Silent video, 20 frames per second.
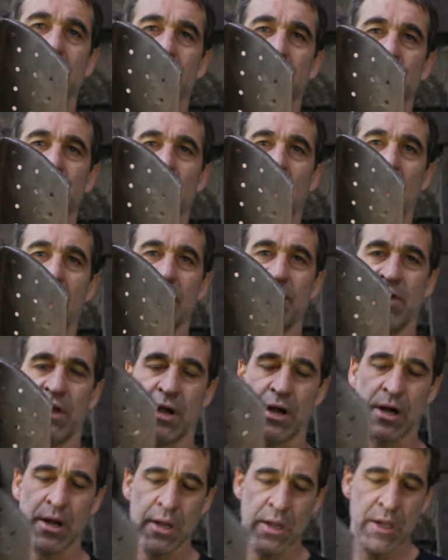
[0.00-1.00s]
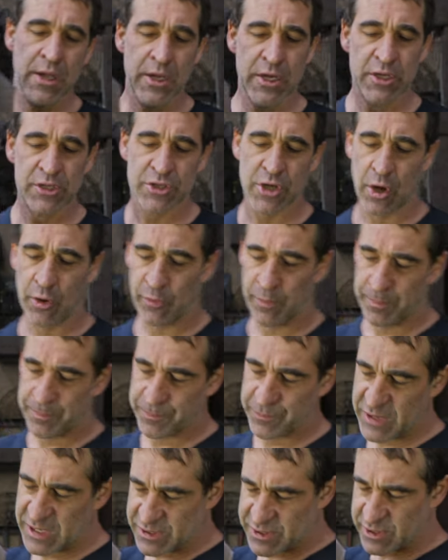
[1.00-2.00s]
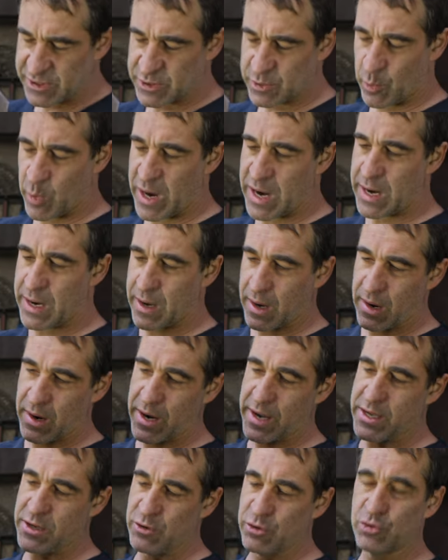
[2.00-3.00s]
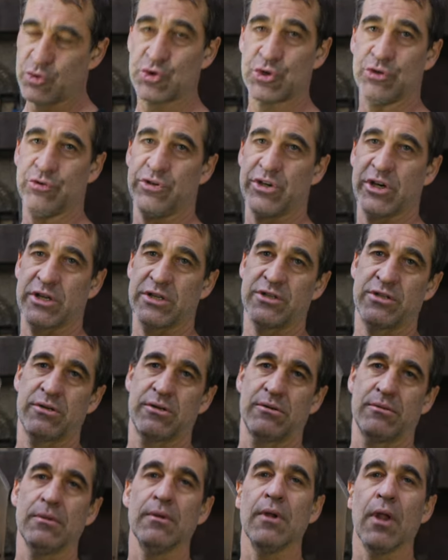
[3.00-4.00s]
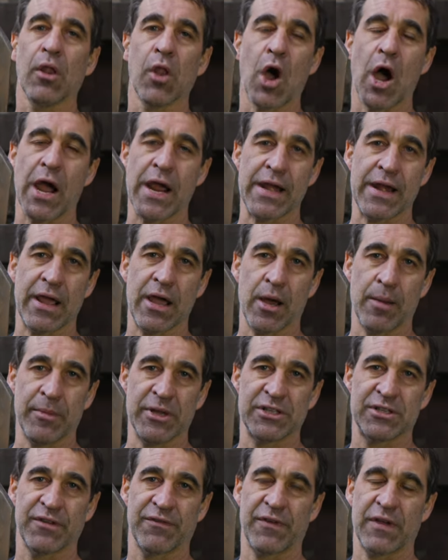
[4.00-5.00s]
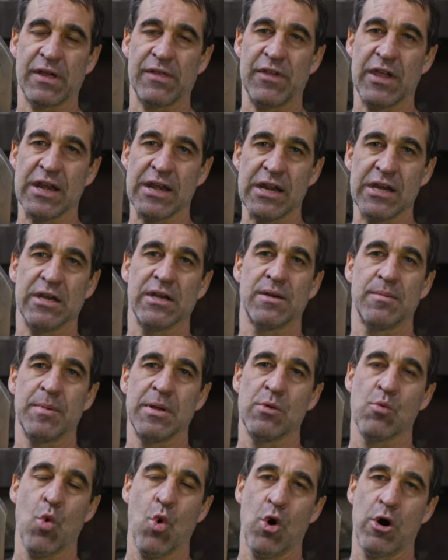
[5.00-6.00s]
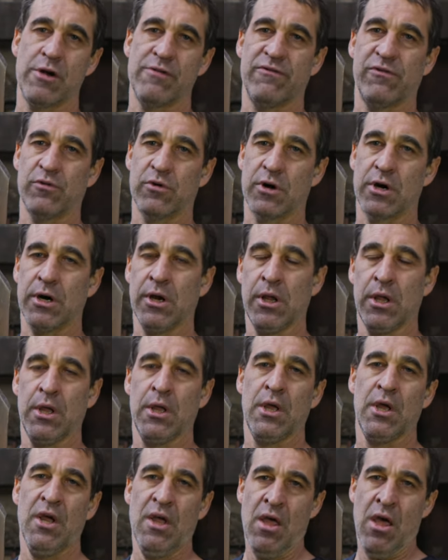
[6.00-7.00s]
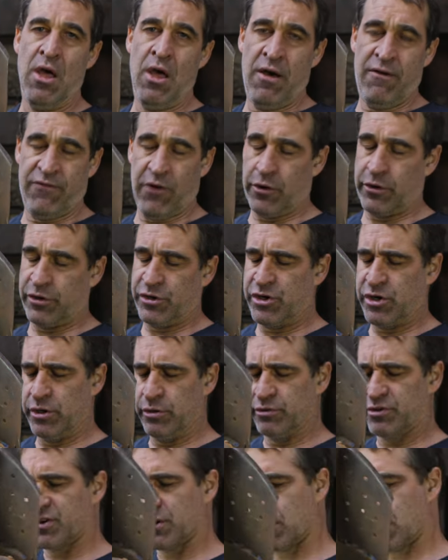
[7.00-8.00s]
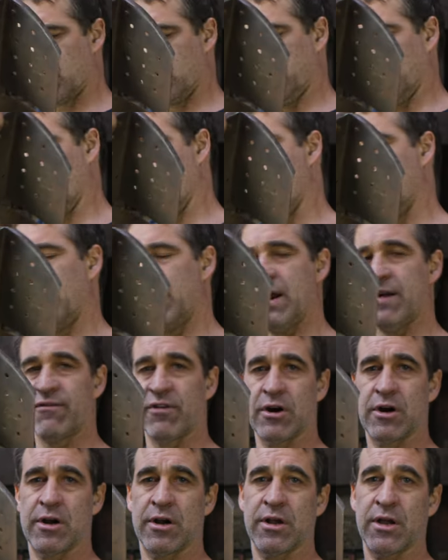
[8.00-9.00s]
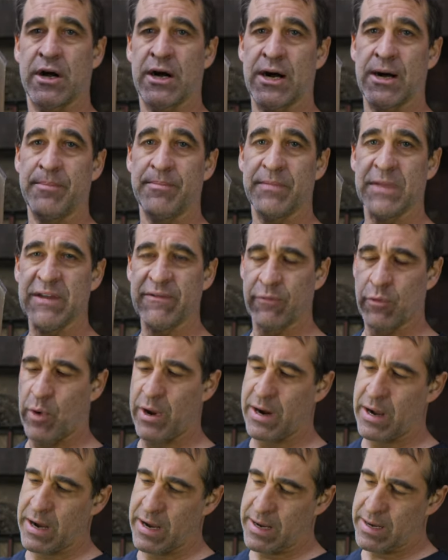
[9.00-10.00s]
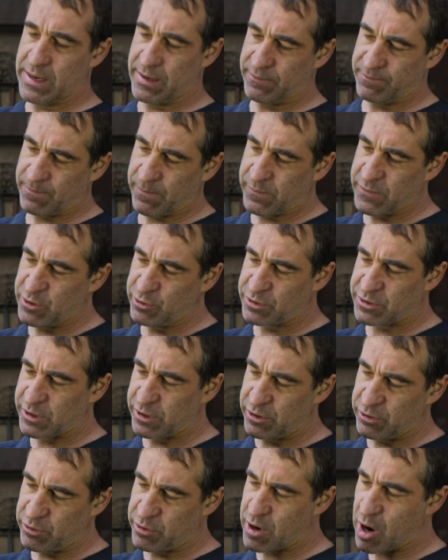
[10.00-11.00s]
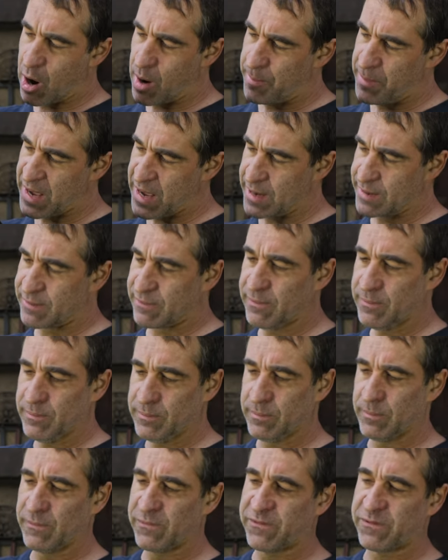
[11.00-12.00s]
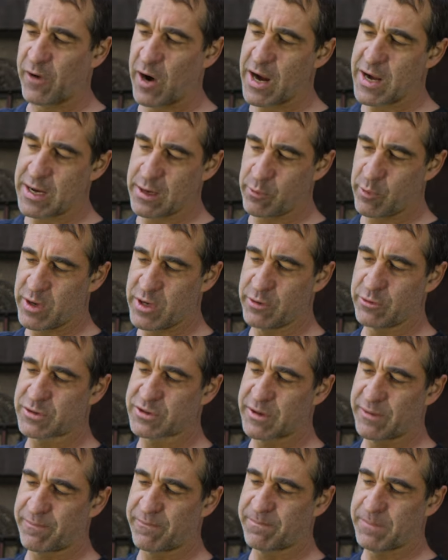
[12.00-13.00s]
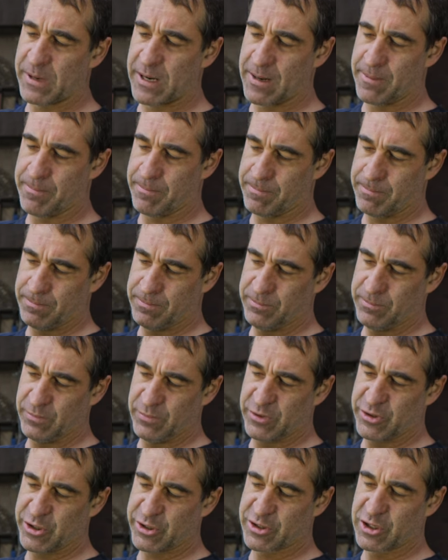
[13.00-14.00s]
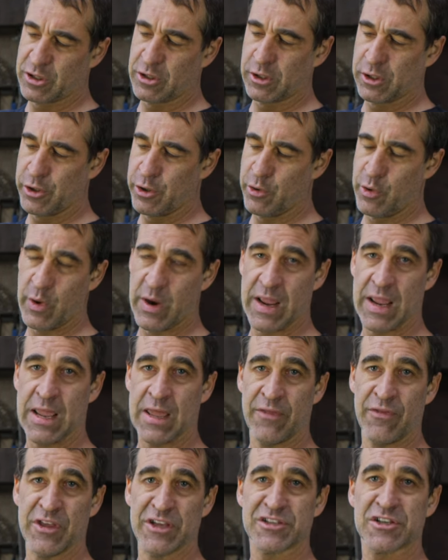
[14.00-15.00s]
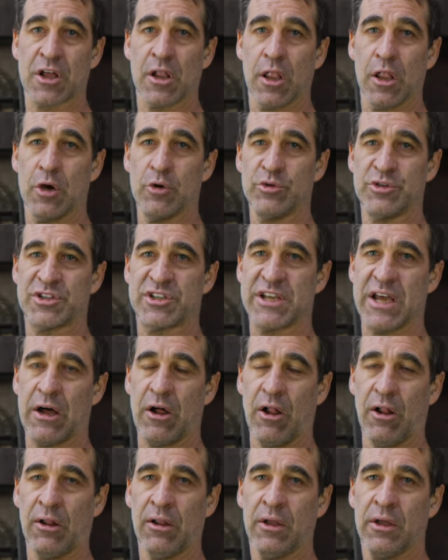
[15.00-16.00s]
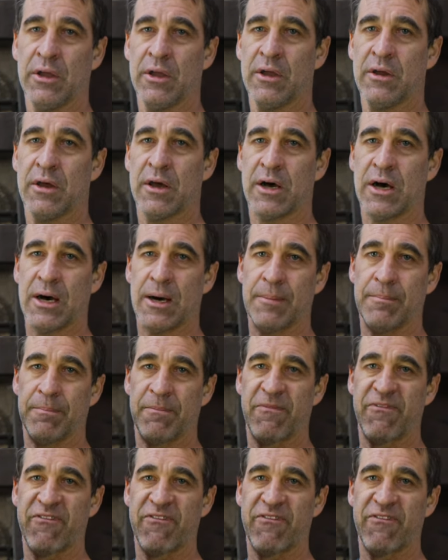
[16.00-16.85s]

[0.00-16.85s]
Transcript: inside there. So this is the way I used to just line helmets if uh, they needed to be worn for photo shoots or whatever. Um, even when I used to do combat fighting, we used to um, just glue in this closed cell um,